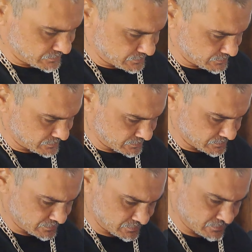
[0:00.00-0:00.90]
Sprayed it
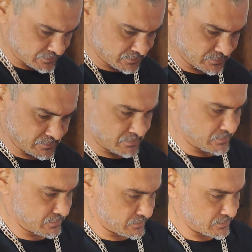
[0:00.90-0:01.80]
now. Friday
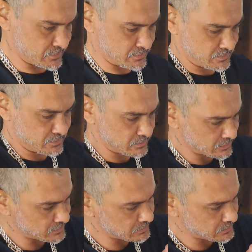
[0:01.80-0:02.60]
finished spraying it.